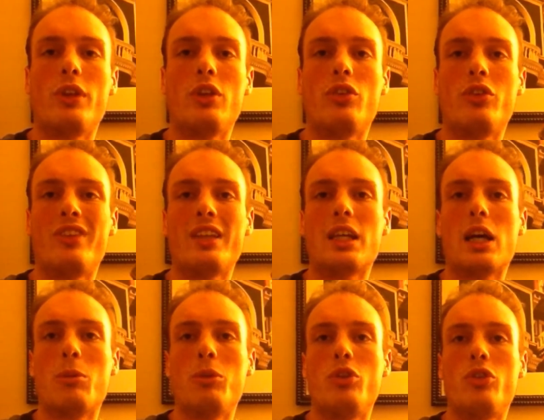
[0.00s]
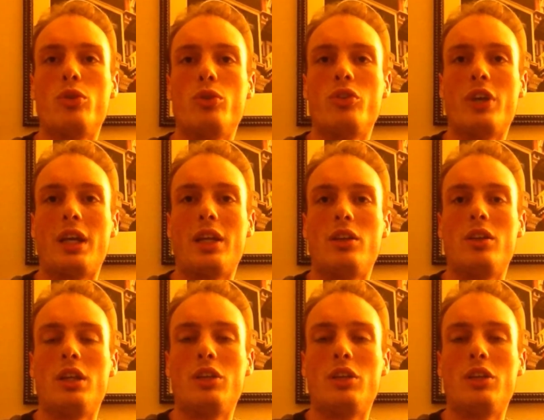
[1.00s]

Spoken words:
this is the Garmin 210.